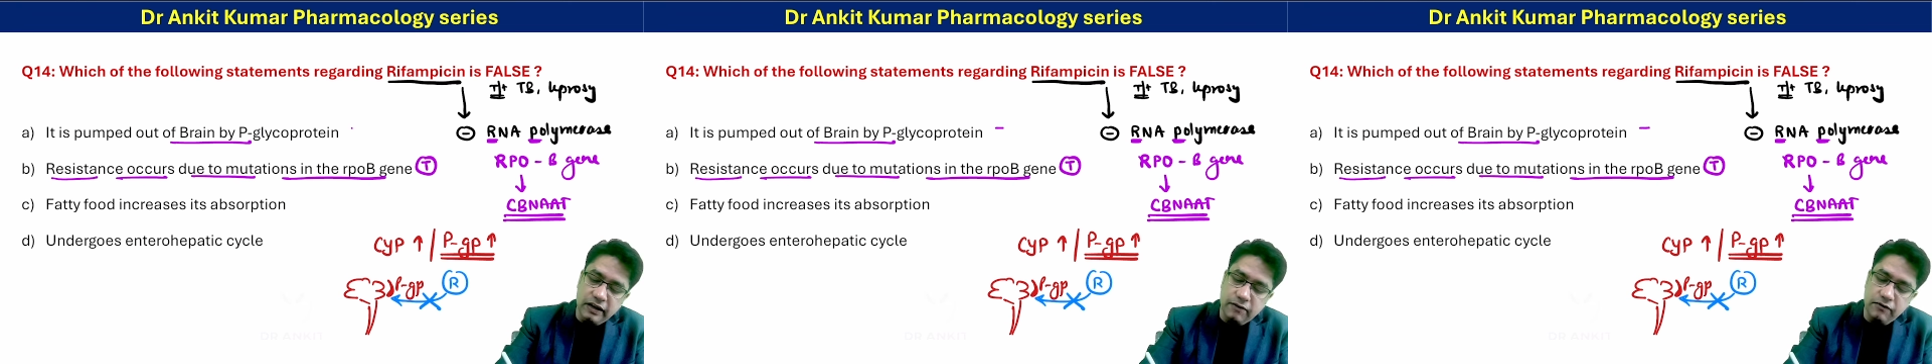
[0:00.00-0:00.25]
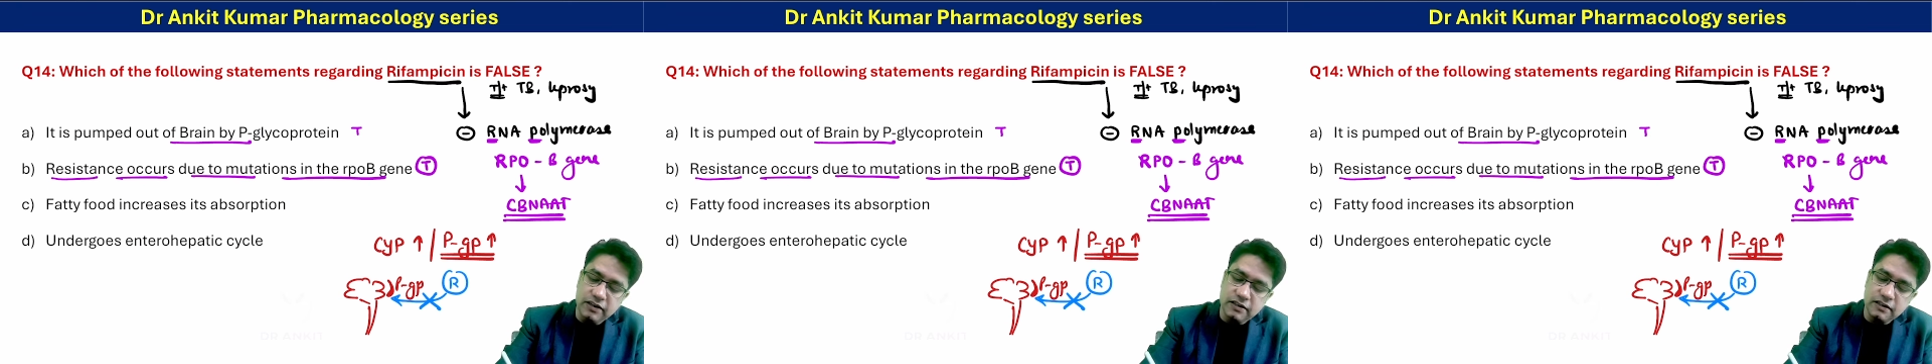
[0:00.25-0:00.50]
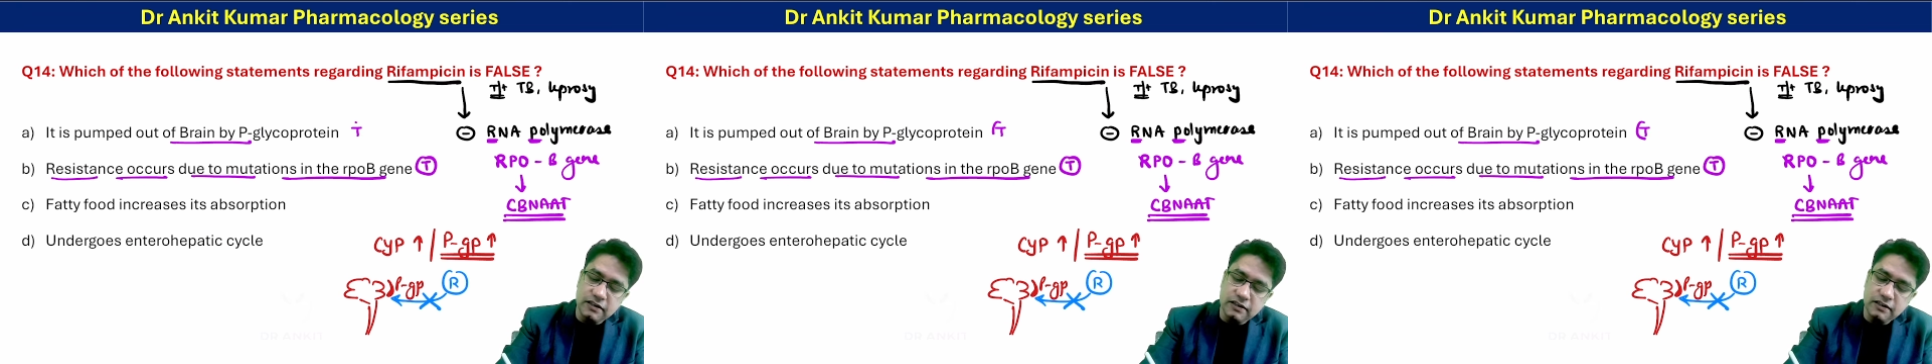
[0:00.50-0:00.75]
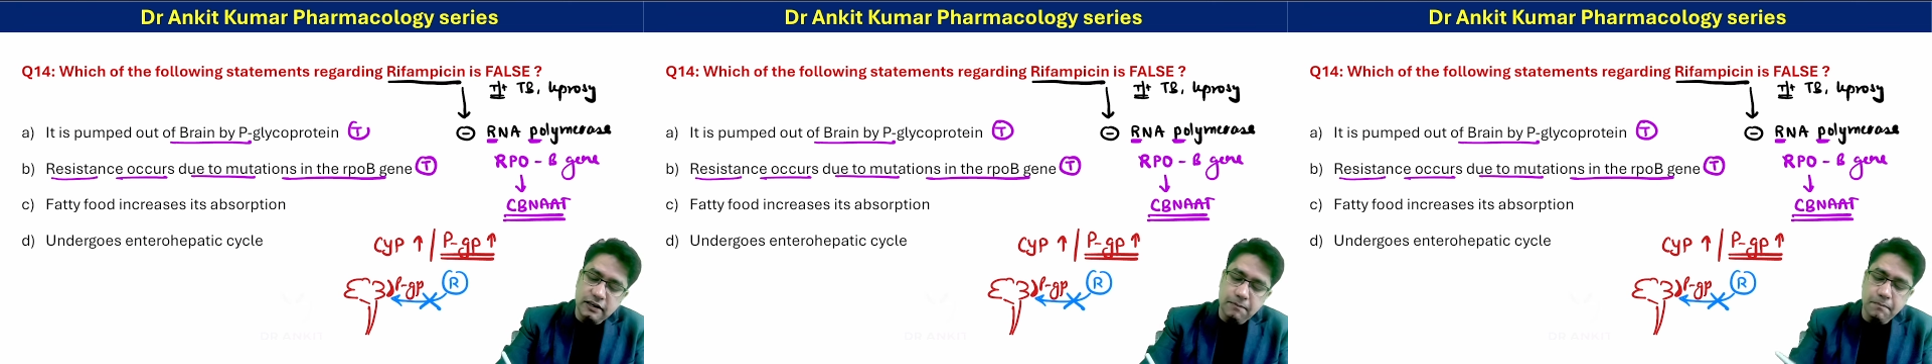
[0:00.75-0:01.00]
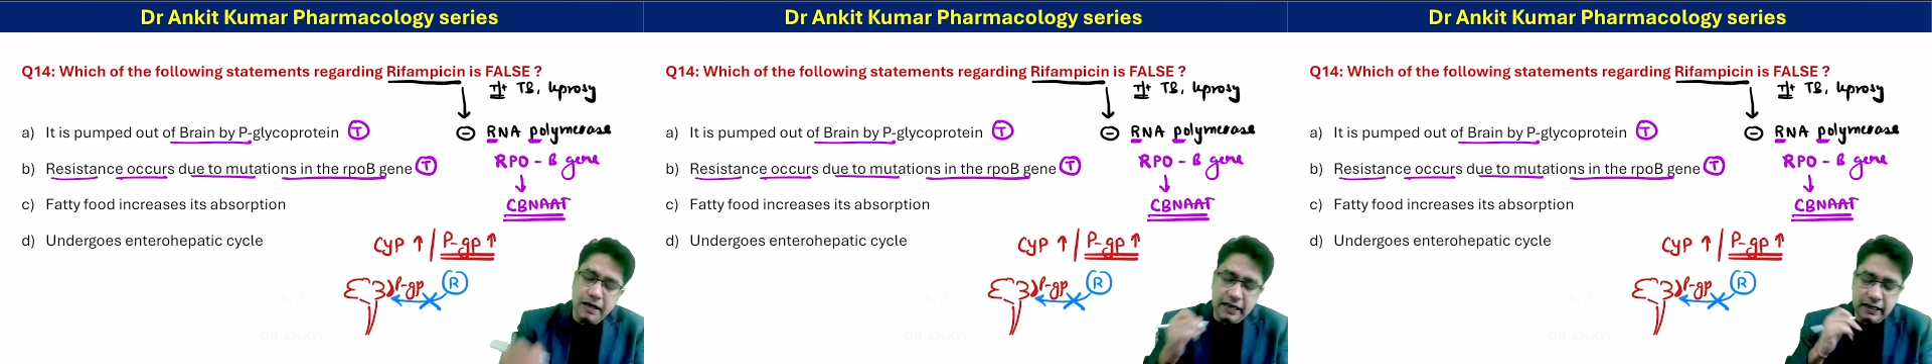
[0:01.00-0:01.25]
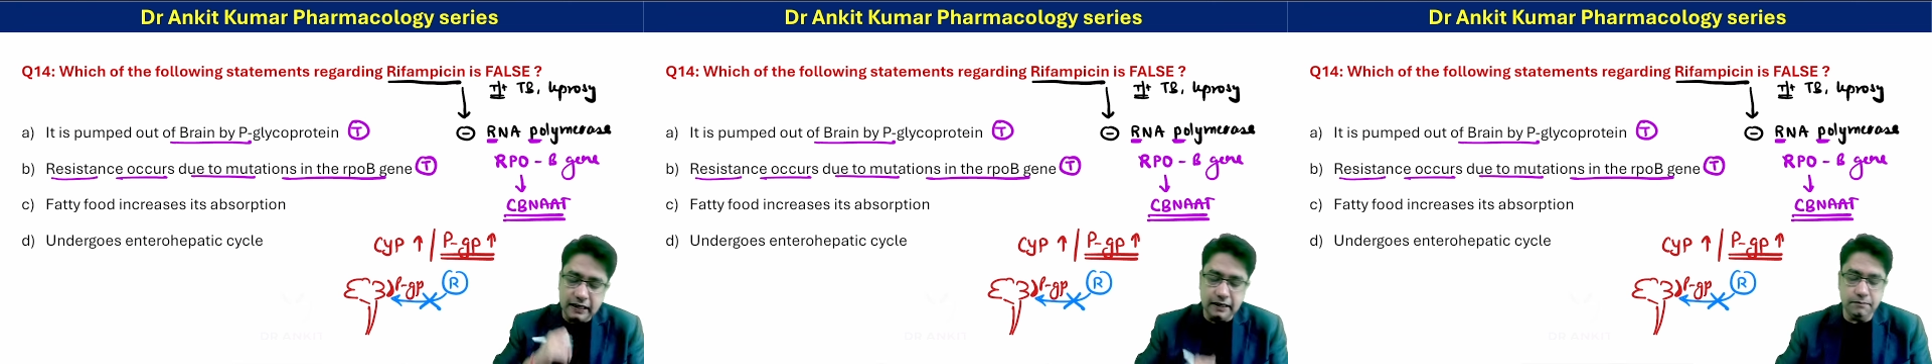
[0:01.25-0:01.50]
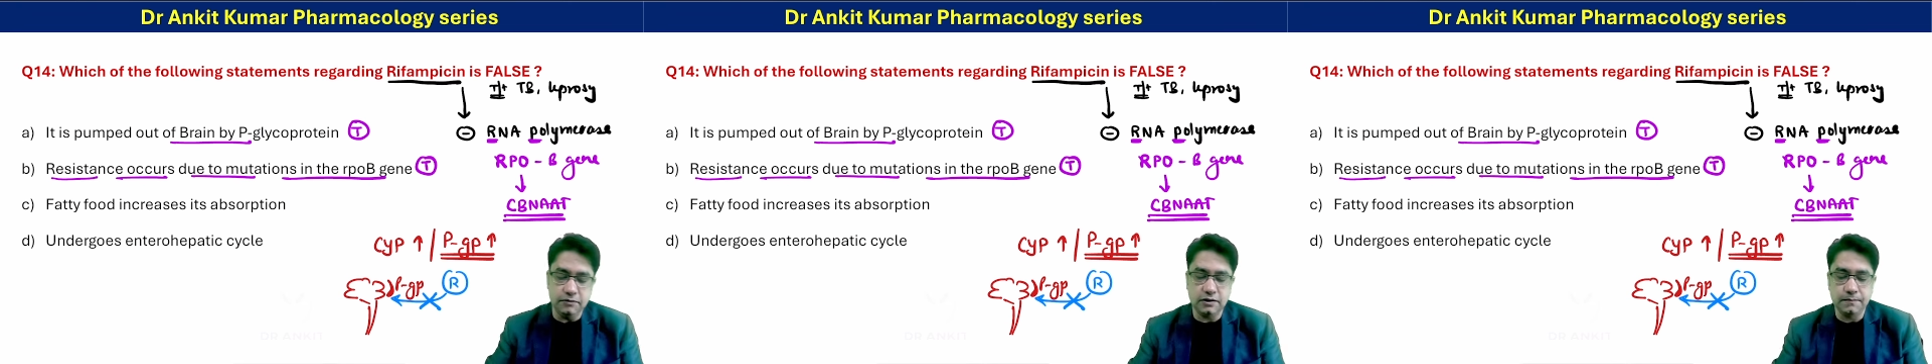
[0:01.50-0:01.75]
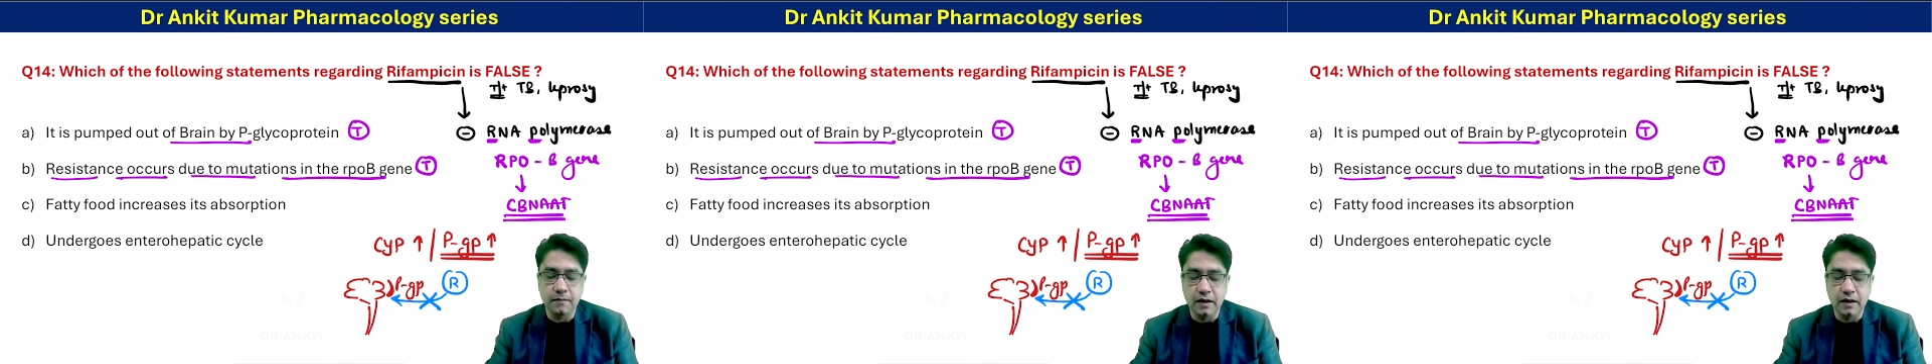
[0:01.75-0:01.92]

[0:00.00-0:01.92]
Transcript: have discussed it many times.